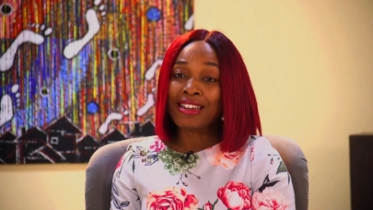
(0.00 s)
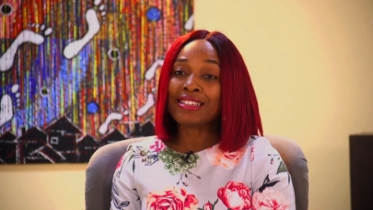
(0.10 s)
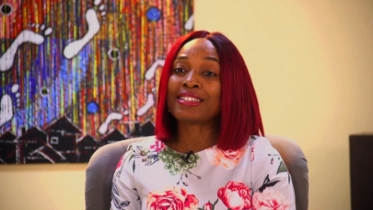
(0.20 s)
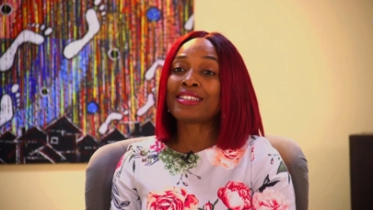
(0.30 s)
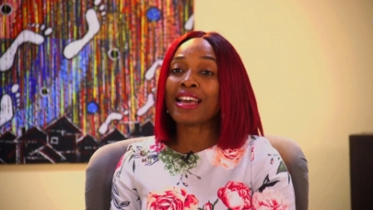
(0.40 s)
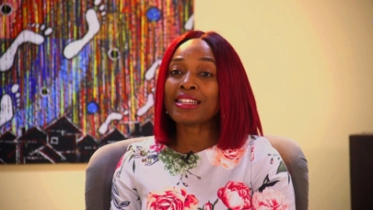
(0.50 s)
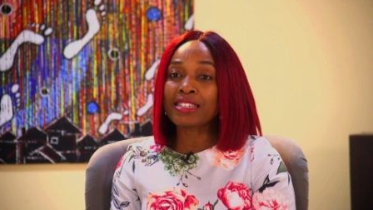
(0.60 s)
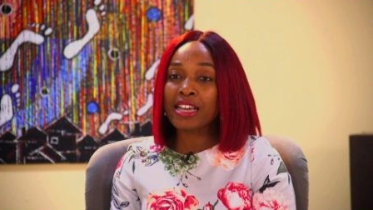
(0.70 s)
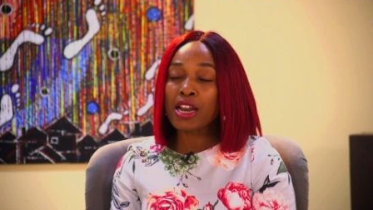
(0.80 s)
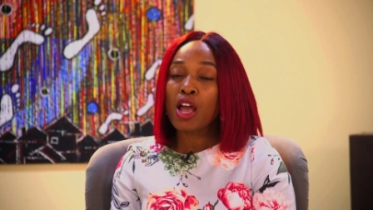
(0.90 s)
and it's
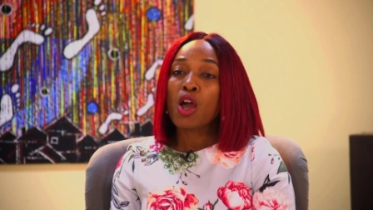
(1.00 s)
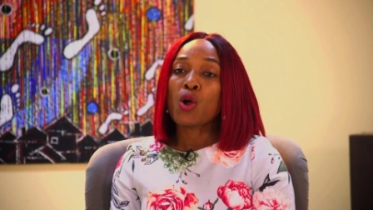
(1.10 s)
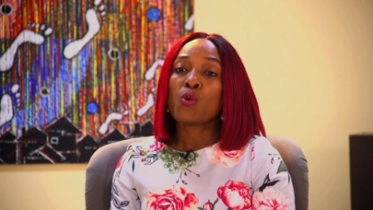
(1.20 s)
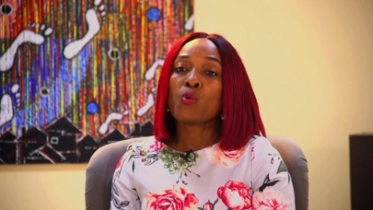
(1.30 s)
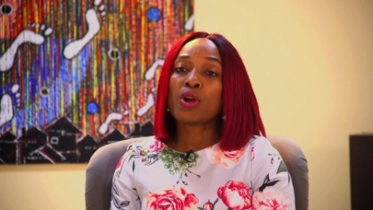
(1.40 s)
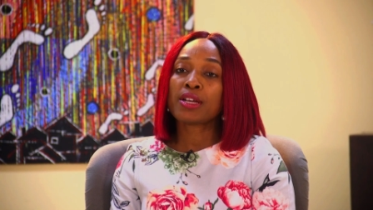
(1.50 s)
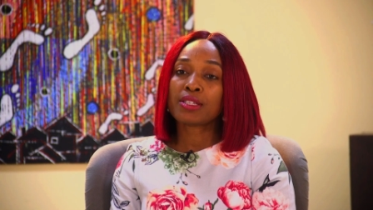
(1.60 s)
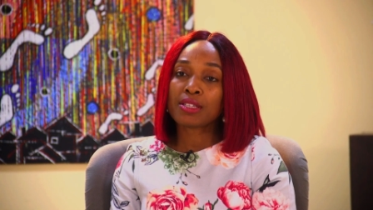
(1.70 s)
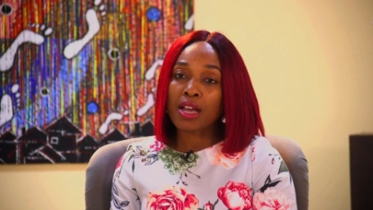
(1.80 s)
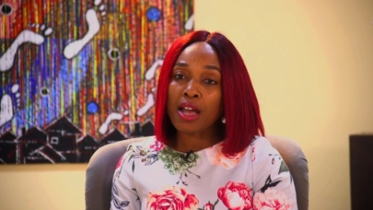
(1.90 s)
getting worse